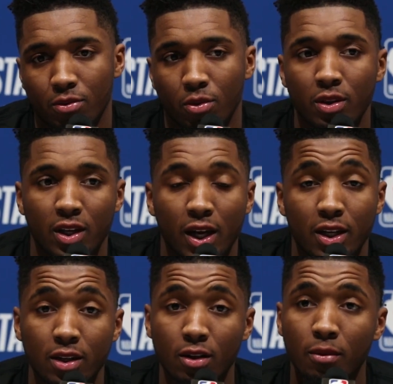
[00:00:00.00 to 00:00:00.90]
One thing I
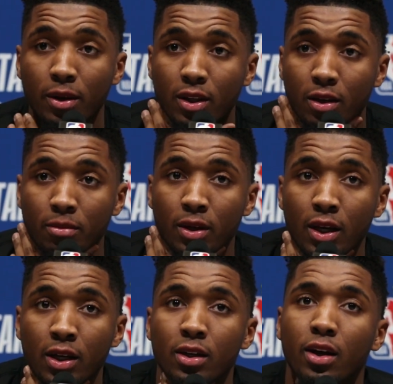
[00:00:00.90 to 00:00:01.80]
didn't know about the
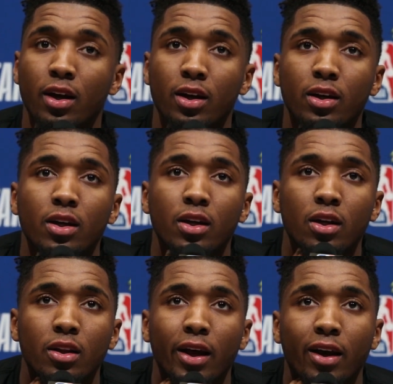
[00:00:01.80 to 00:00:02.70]
NBA,
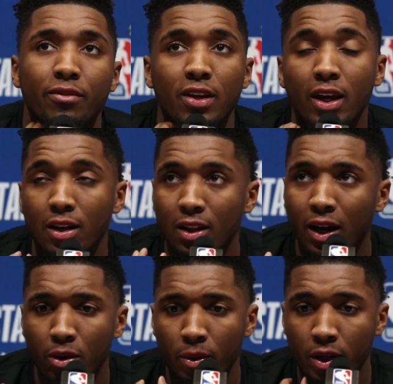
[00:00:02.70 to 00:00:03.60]
like, I've taken a
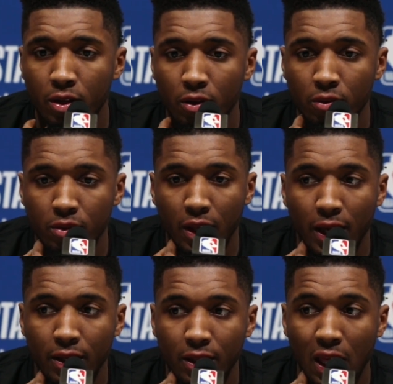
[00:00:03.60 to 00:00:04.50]
lot away, you know,
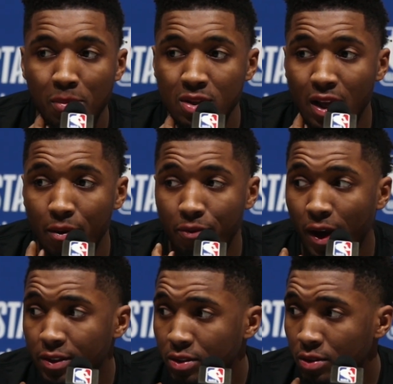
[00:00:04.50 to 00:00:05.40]
that the game is a lot
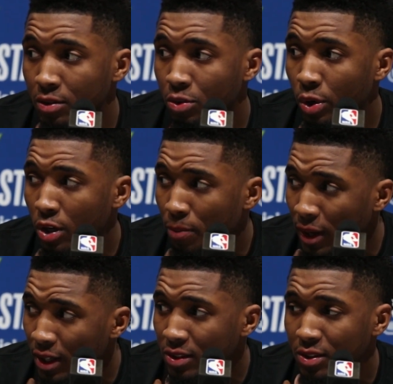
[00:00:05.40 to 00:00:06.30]
faster, quicker
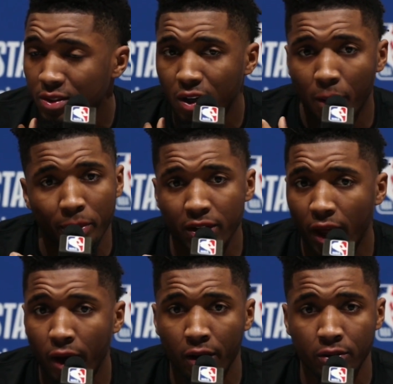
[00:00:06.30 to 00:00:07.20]
pace, up and
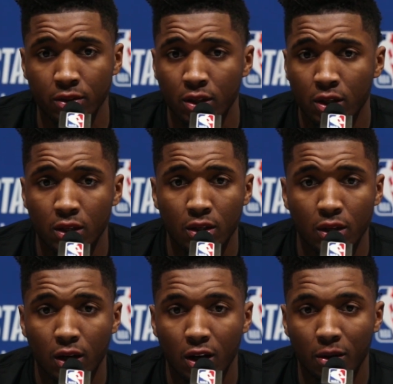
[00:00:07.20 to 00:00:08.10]
down.
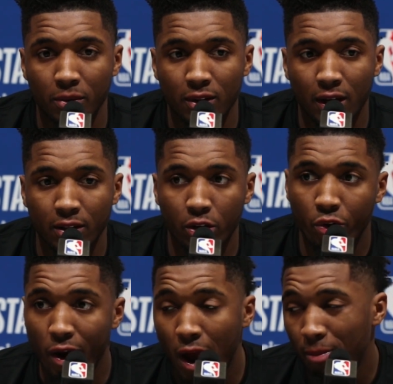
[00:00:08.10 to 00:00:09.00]
You're allowed to
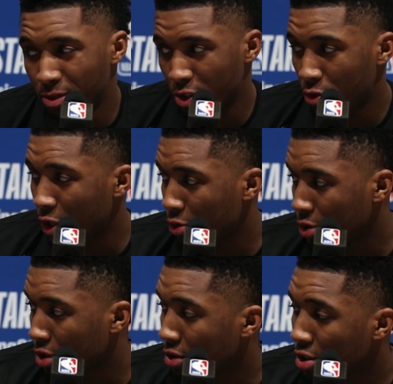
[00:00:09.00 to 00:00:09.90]
grab
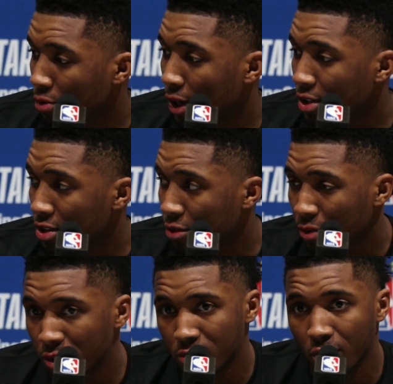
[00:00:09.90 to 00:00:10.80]
certain situations,
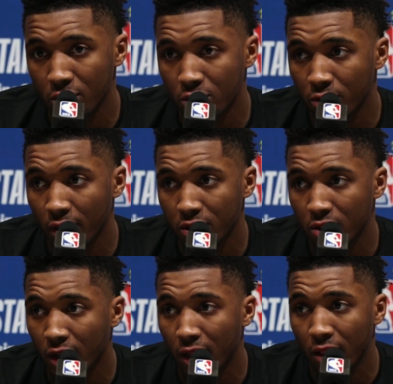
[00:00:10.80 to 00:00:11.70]
certain
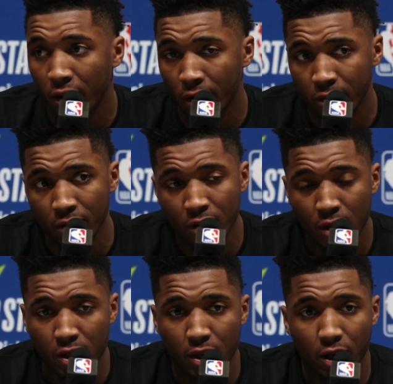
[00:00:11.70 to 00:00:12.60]
tricks you got to learn.
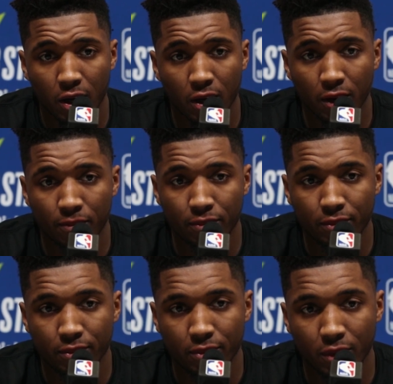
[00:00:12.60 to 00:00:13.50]
There are
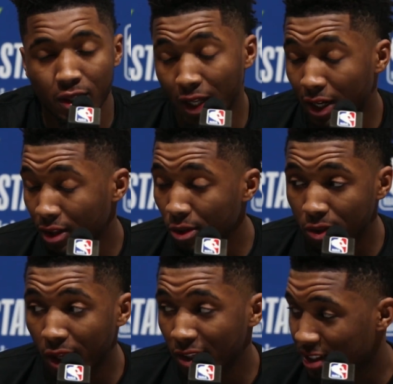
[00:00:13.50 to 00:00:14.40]
a lot of
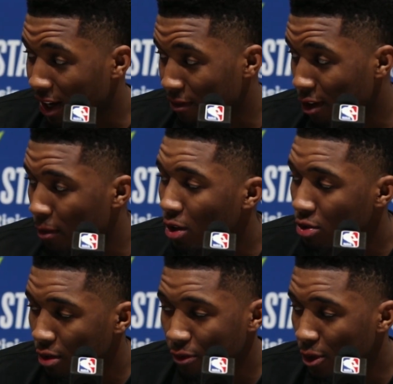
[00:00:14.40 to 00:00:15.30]
little things that I've learned, but those are a